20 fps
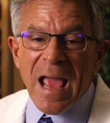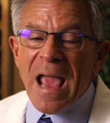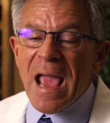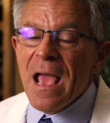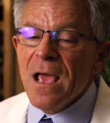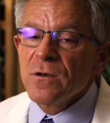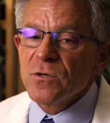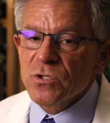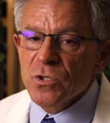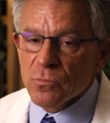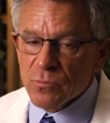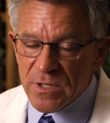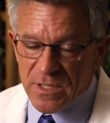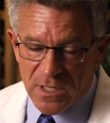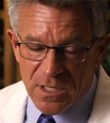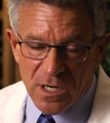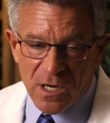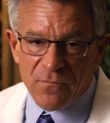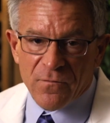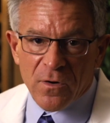and to
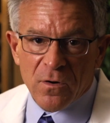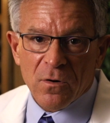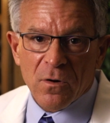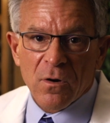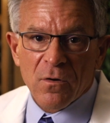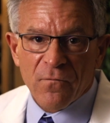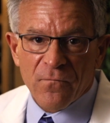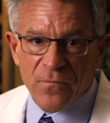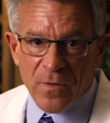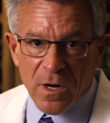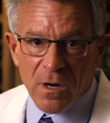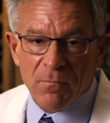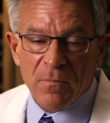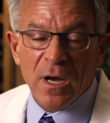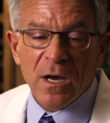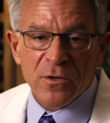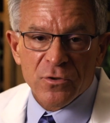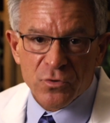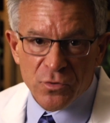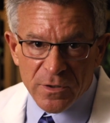recover
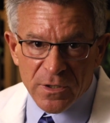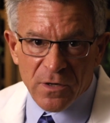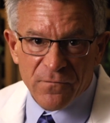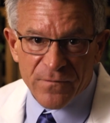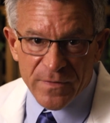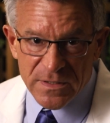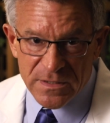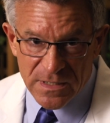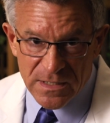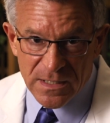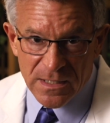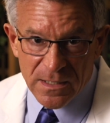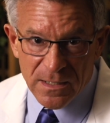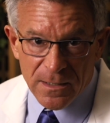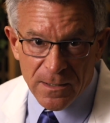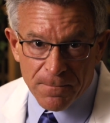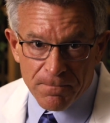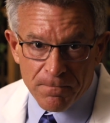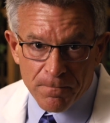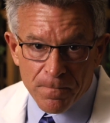from adrenal
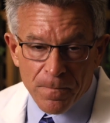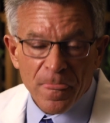fatigue.